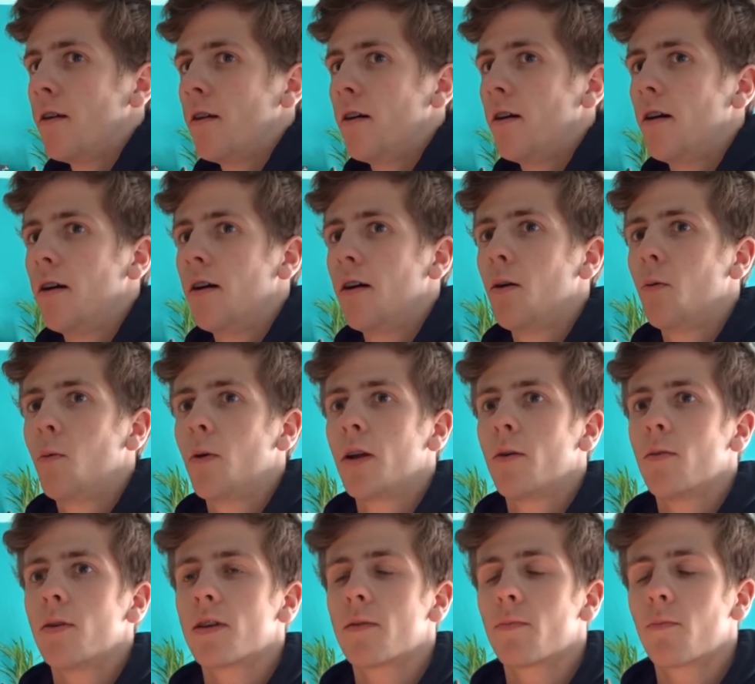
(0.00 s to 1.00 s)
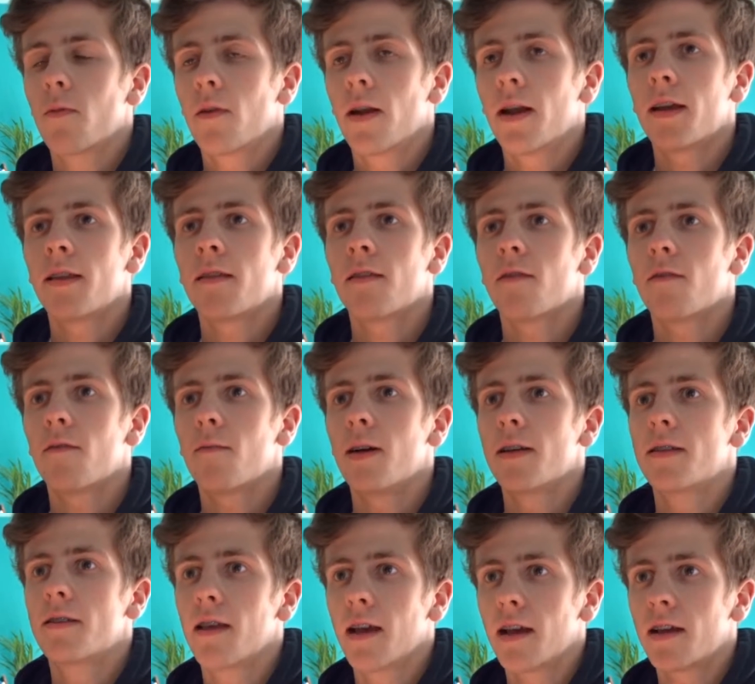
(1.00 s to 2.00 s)
When I was pregnant of my
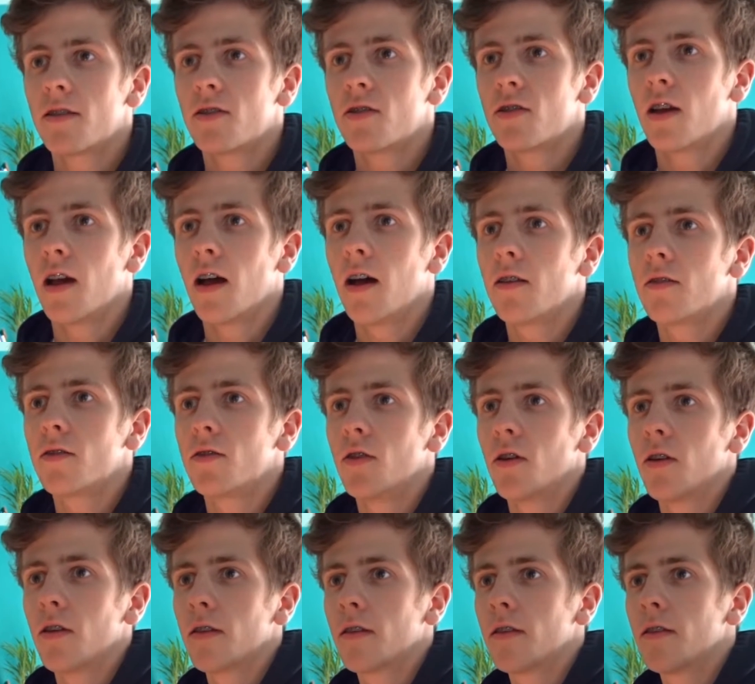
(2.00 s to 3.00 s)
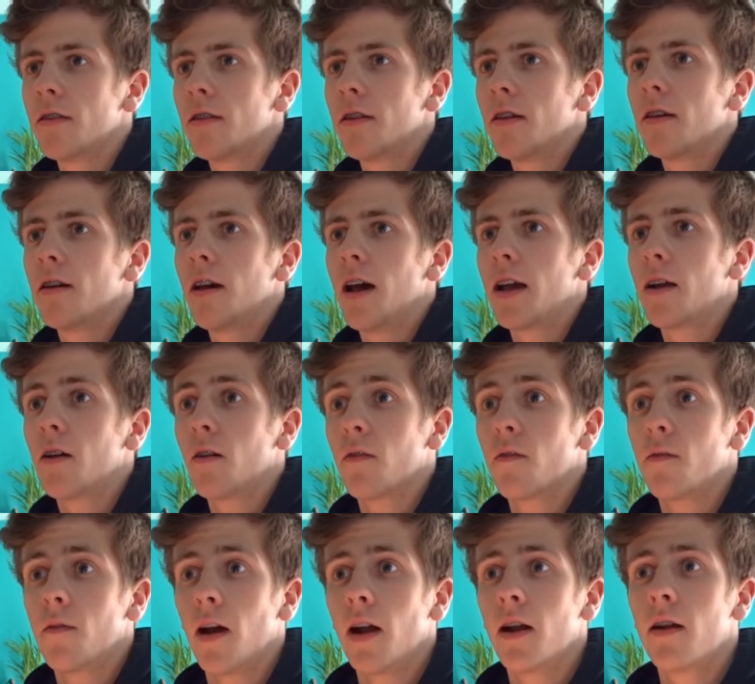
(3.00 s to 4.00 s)
second child, Jonathan, I got
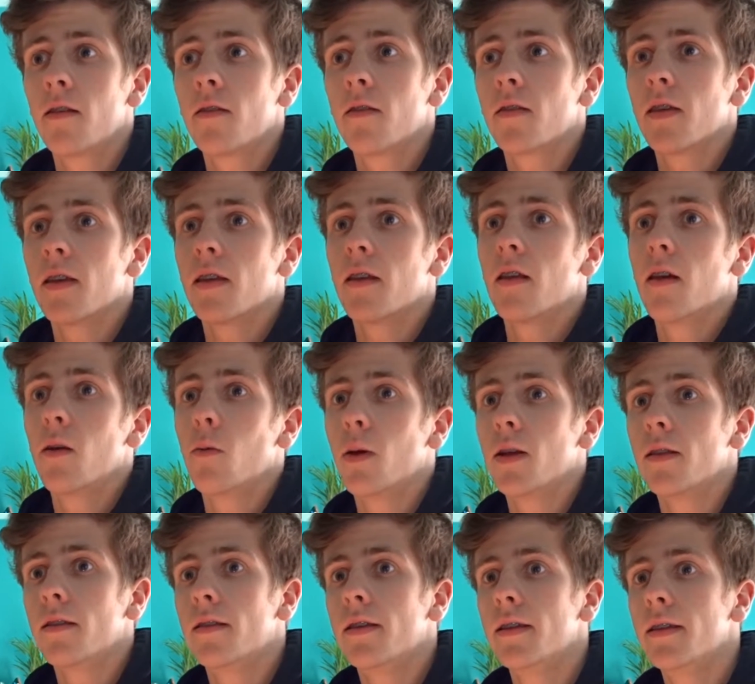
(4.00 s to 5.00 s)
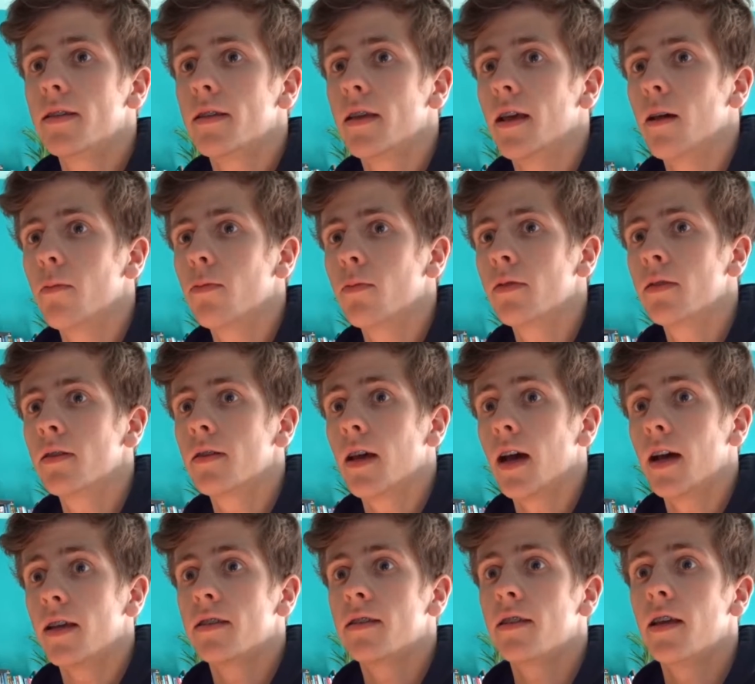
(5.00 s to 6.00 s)
fired, and when this happened,
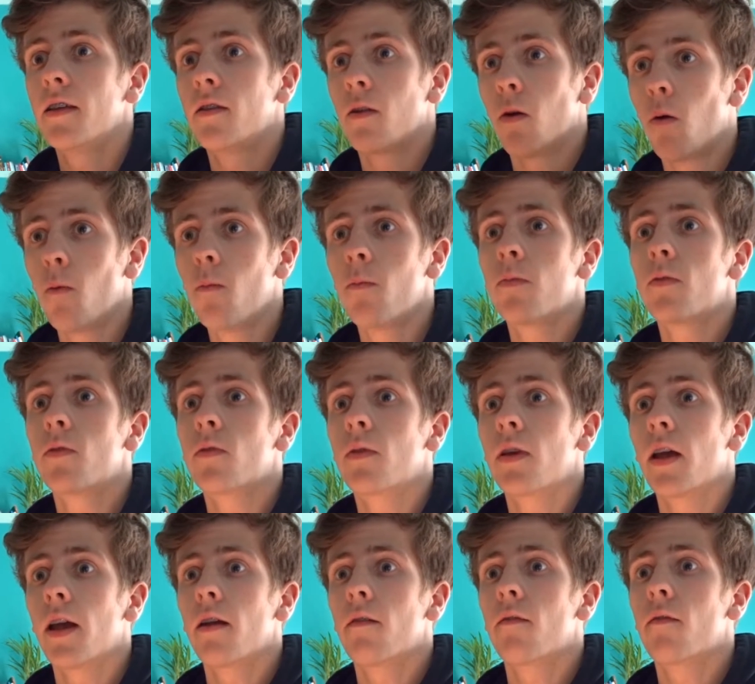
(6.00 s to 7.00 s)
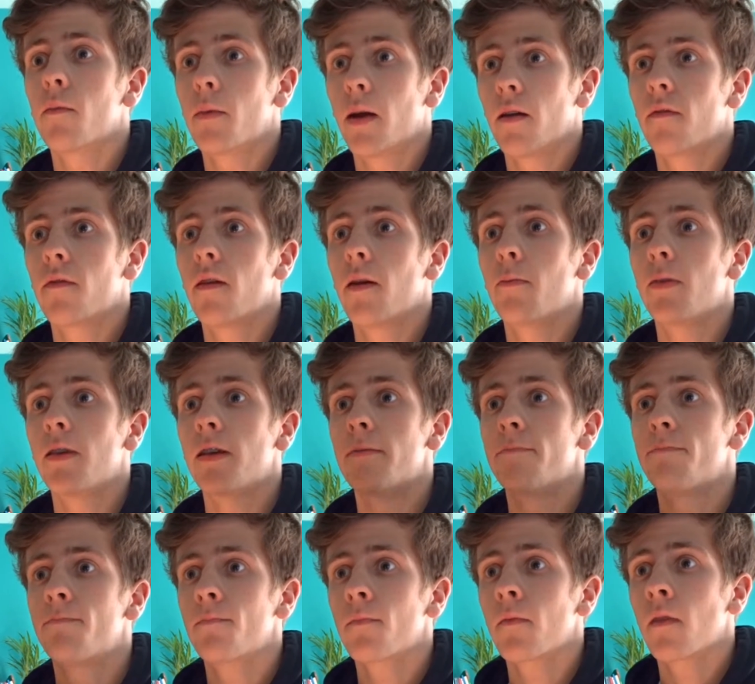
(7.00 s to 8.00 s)
I stayed home to care for my family.
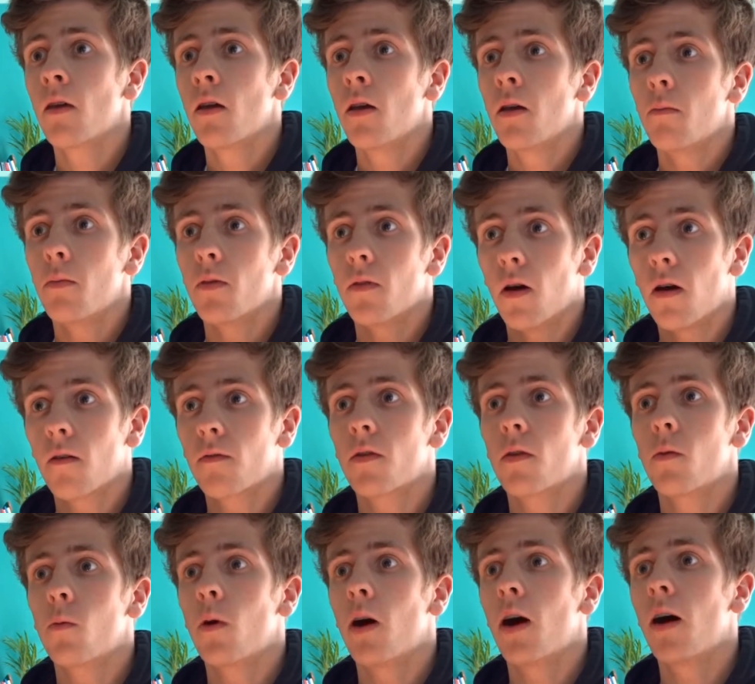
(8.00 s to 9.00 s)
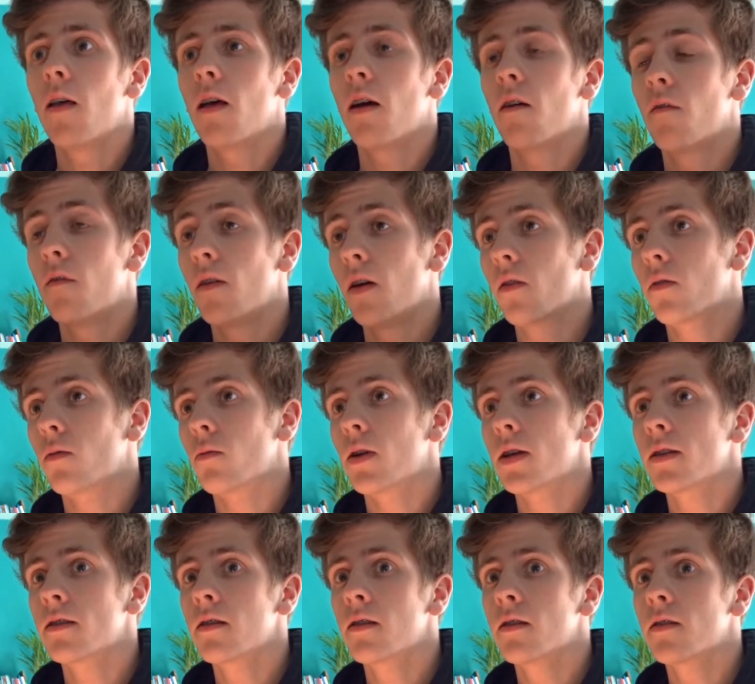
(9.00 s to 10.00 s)
But after a while, I felt
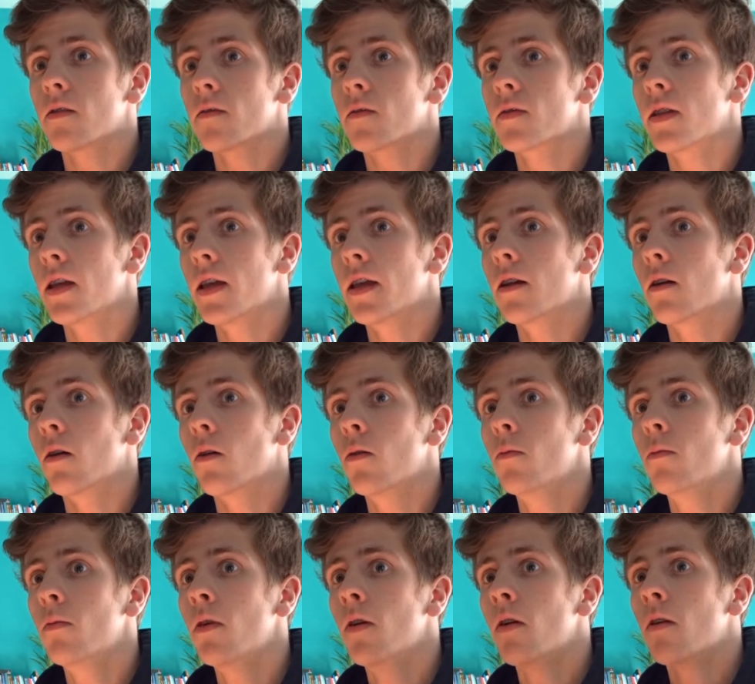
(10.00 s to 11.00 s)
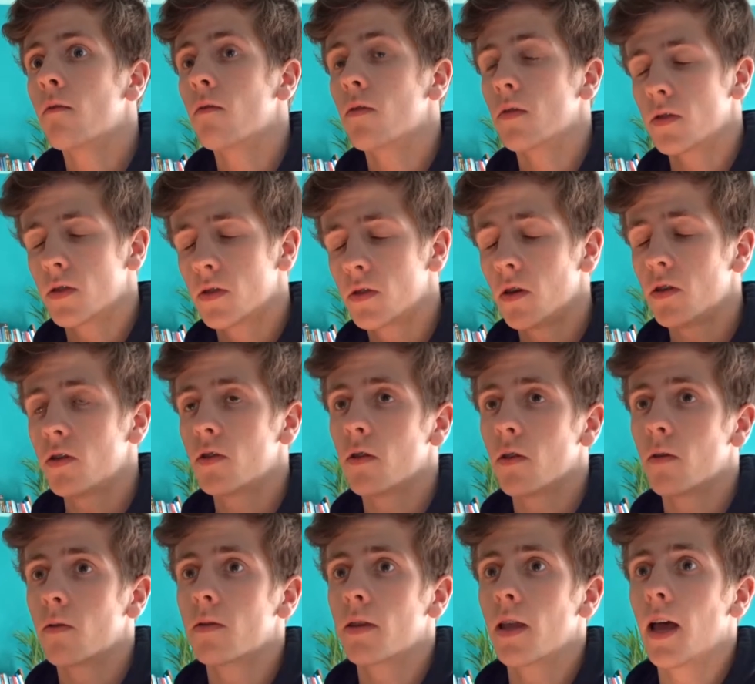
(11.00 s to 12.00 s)
restless of staying home for such a
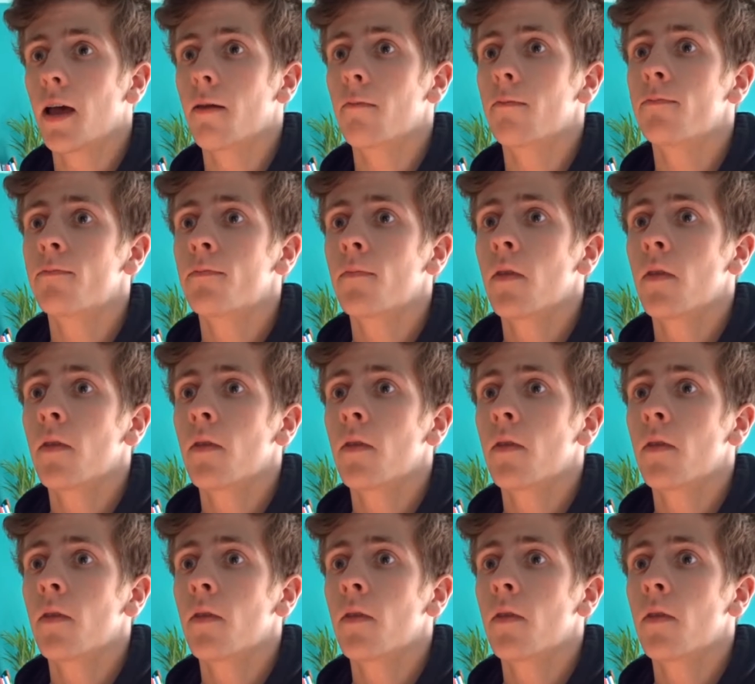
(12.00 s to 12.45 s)
long time.